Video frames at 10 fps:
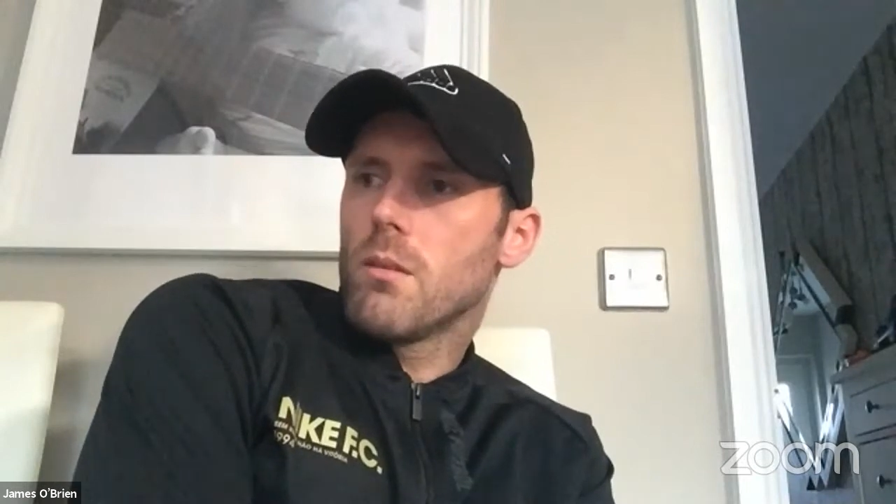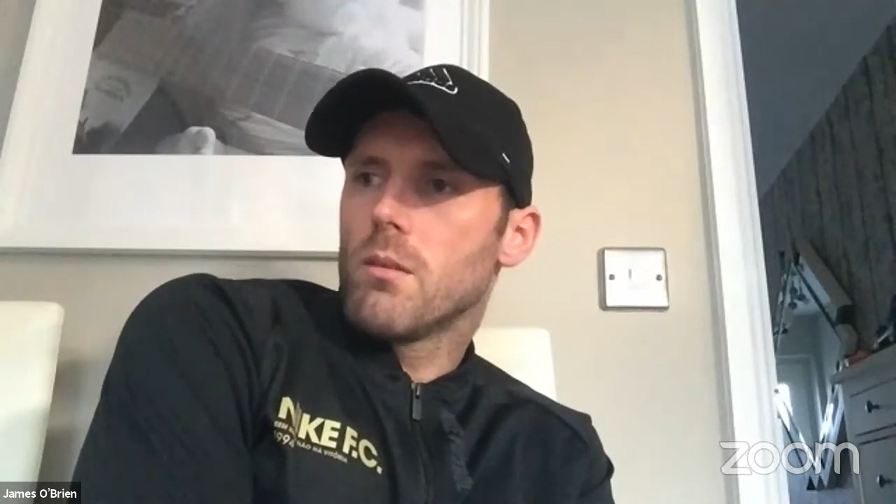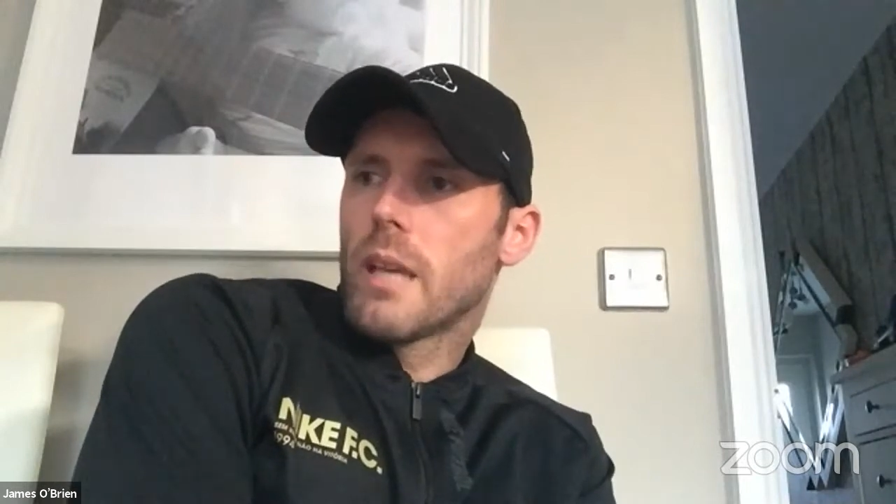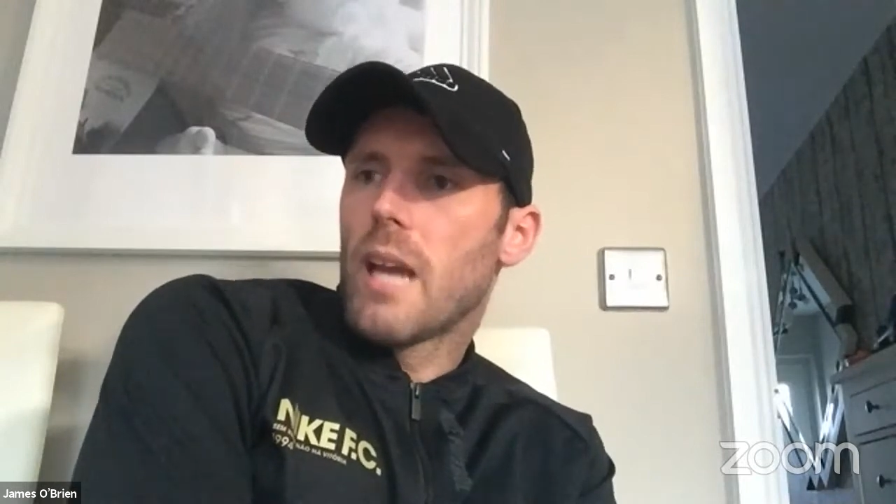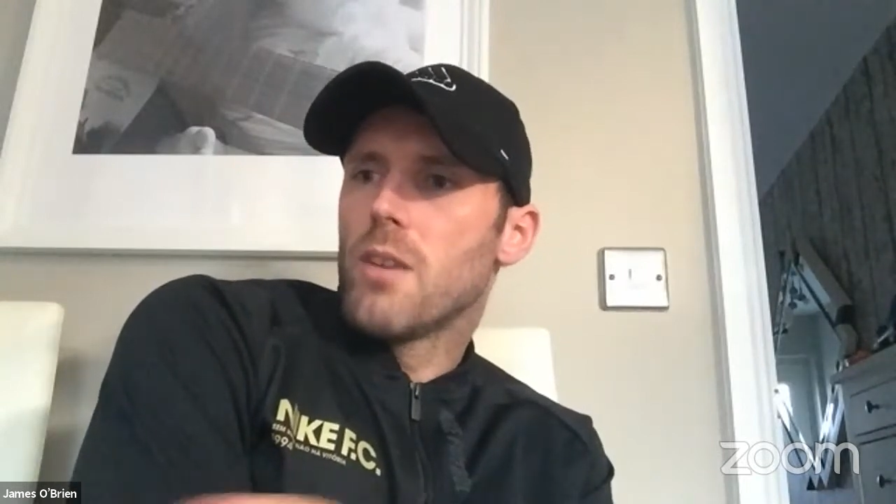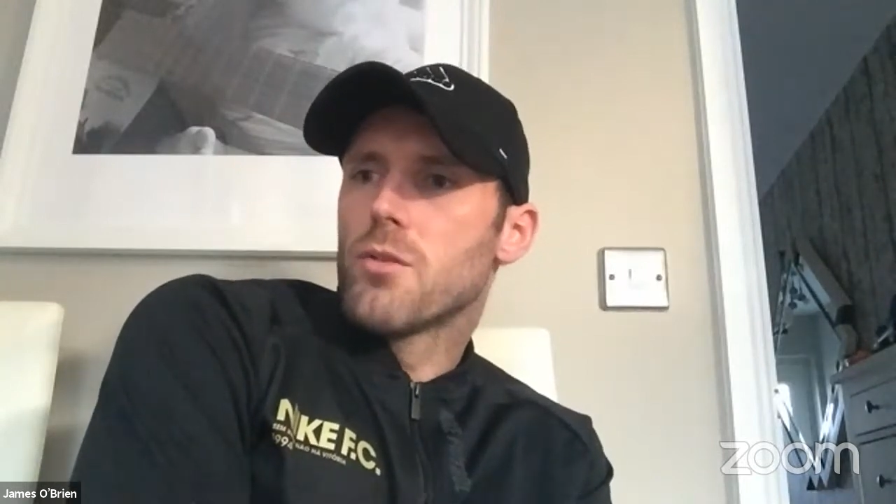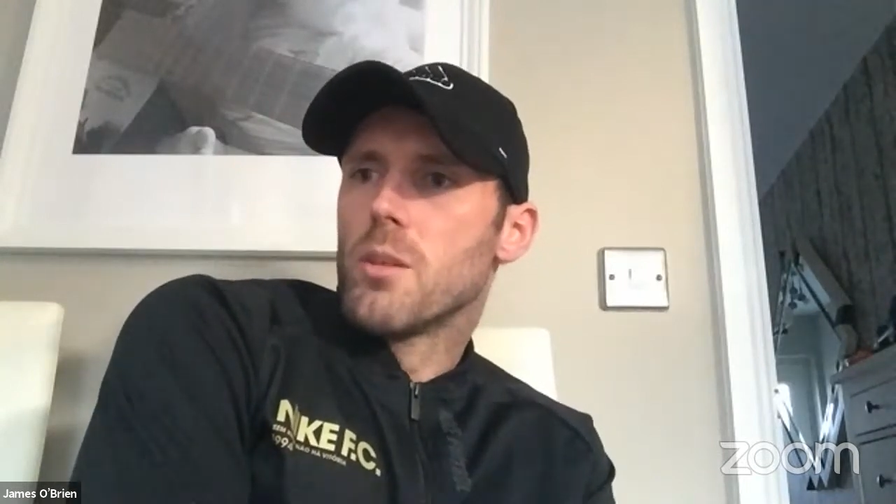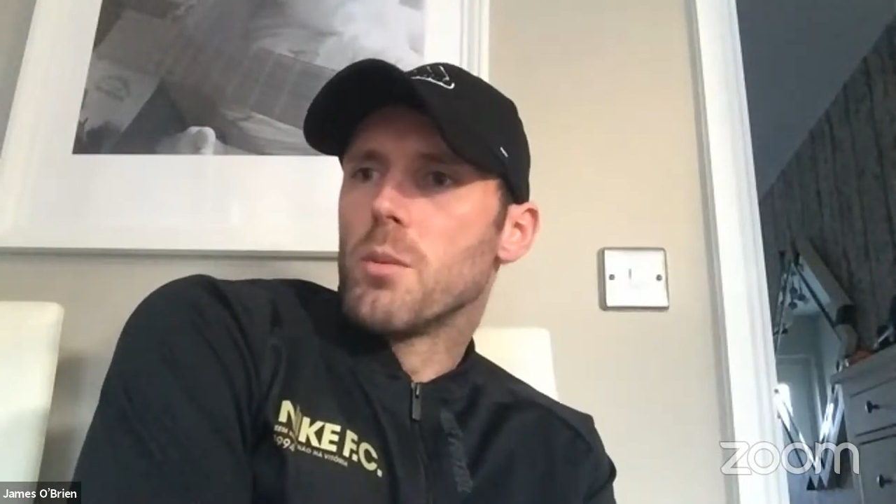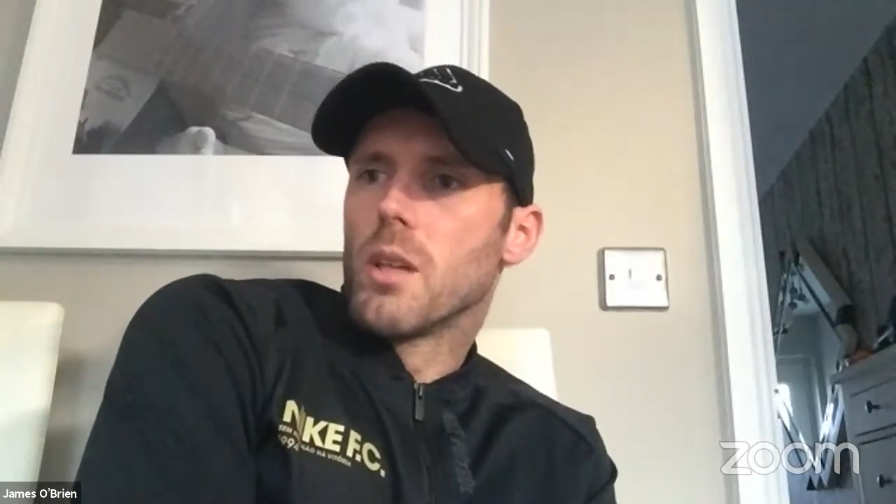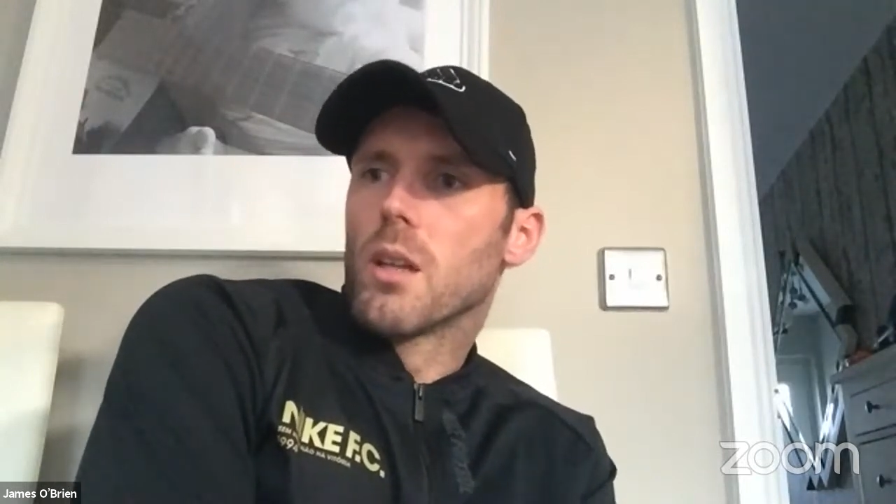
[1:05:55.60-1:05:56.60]
the guys running
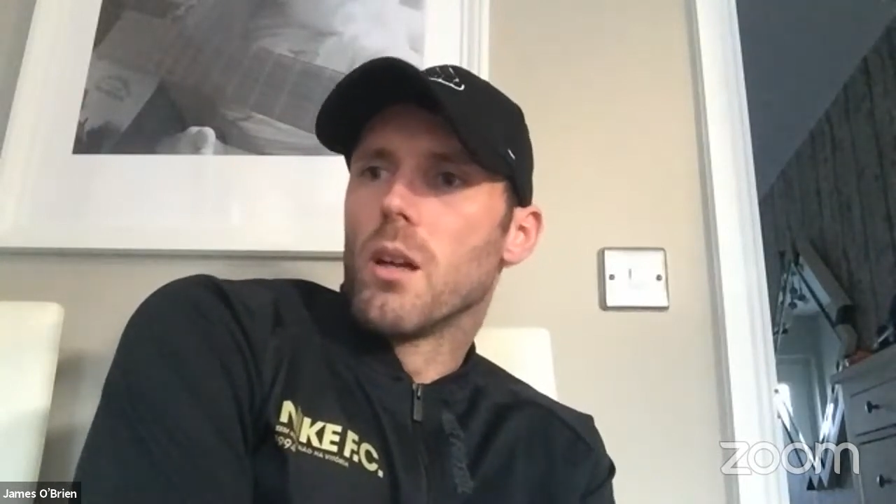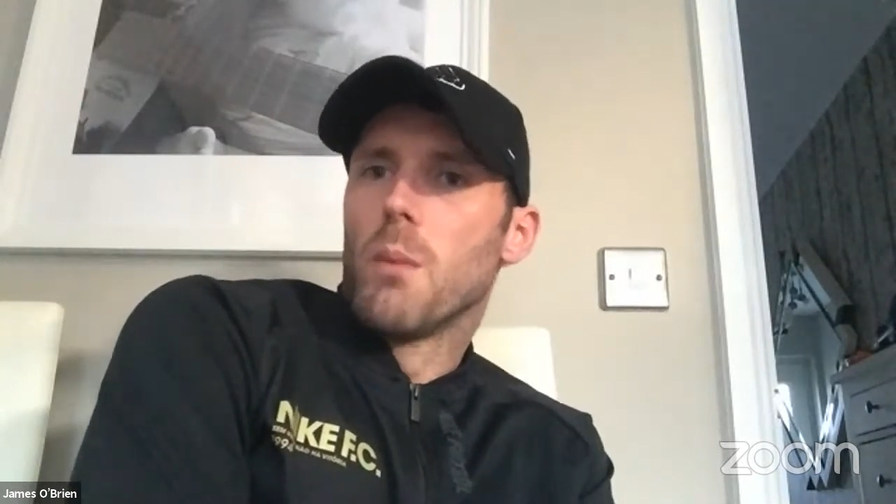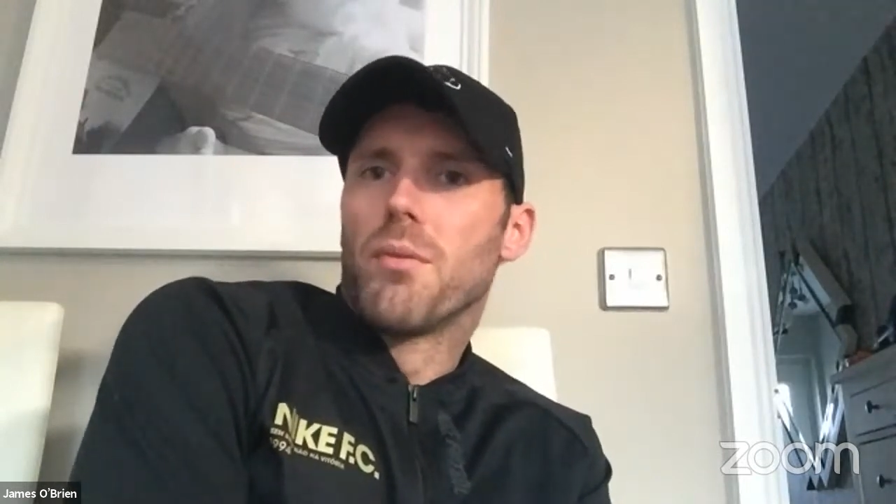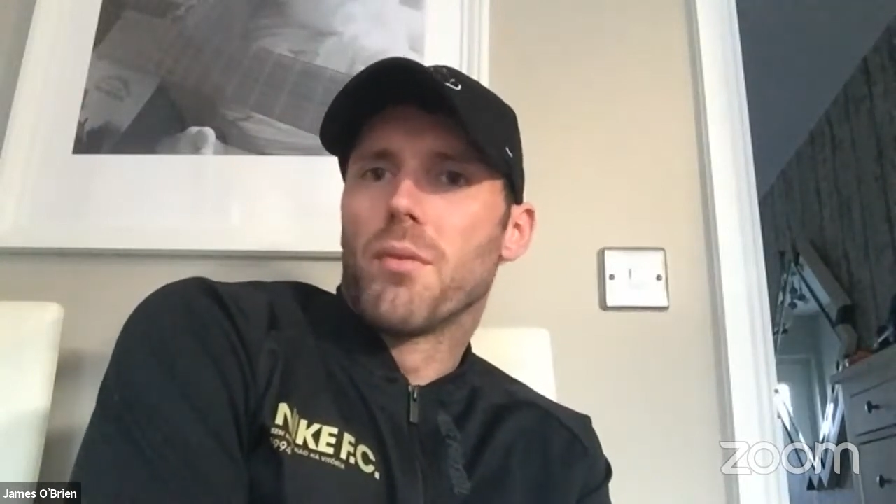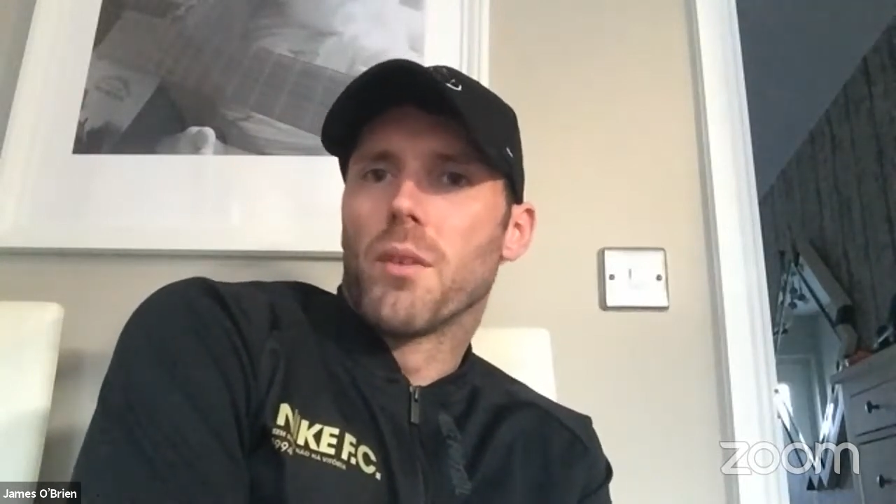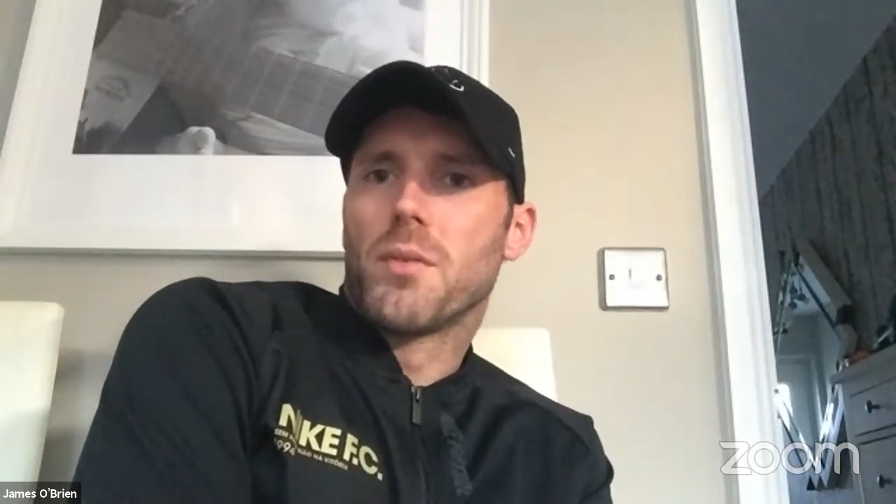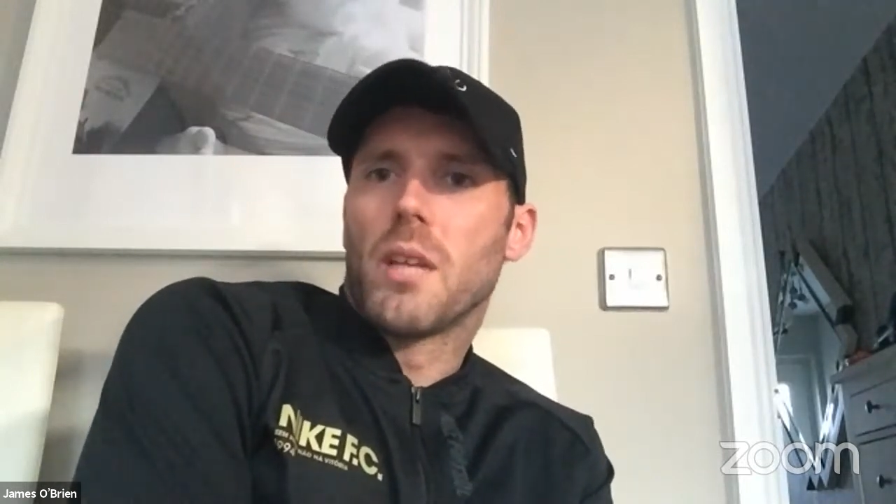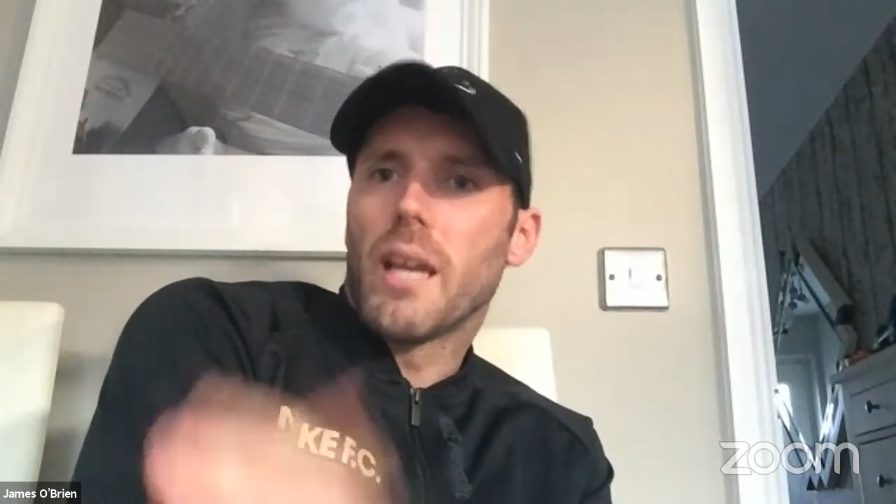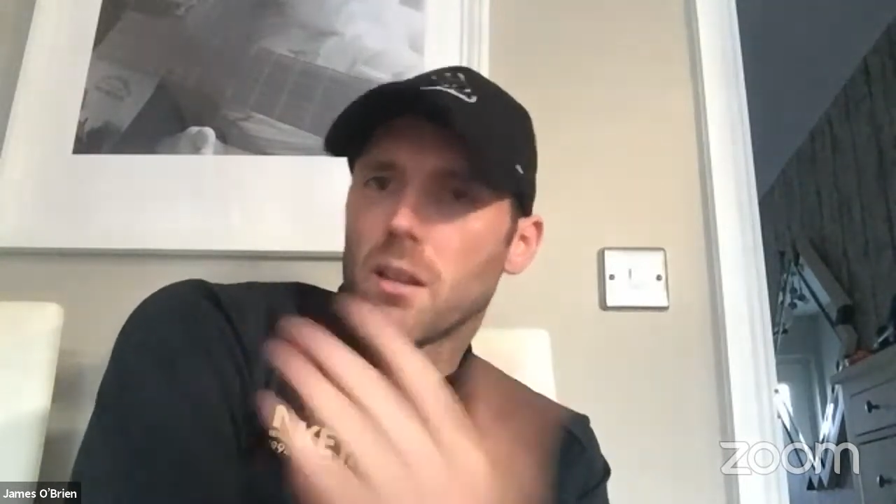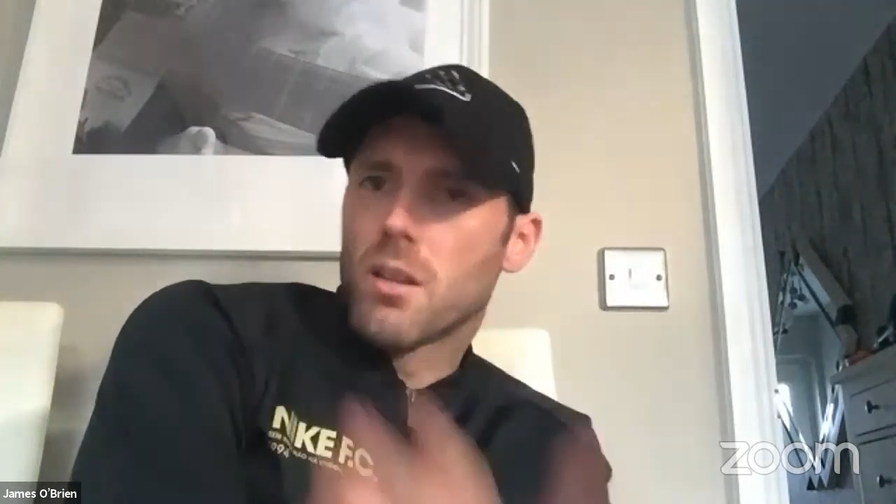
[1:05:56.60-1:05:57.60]
about the club have
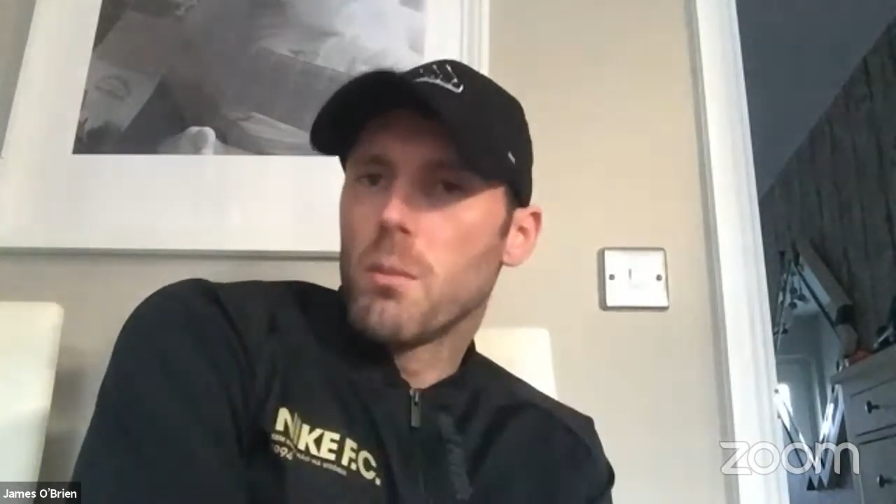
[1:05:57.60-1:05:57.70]
taken to